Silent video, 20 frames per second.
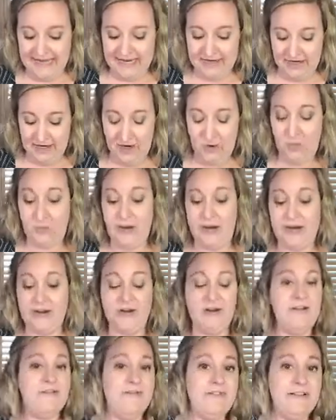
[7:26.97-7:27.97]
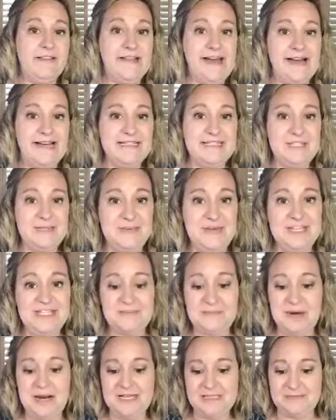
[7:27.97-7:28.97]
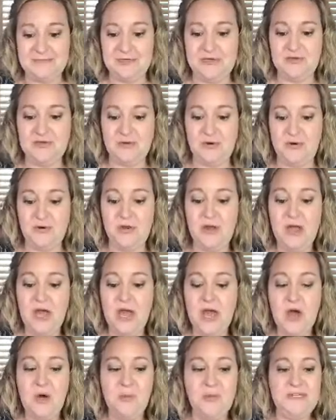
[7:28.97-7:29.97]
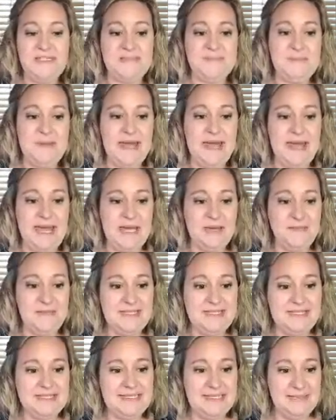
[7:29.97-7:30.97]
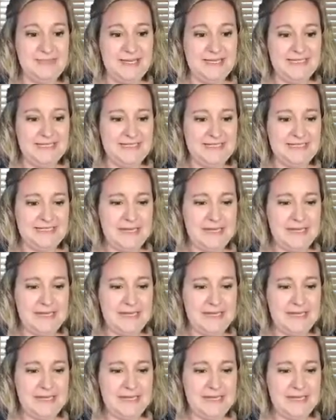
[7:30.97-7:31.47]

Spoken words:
and our winner for last week's Prize Patrol was Pam Simmons.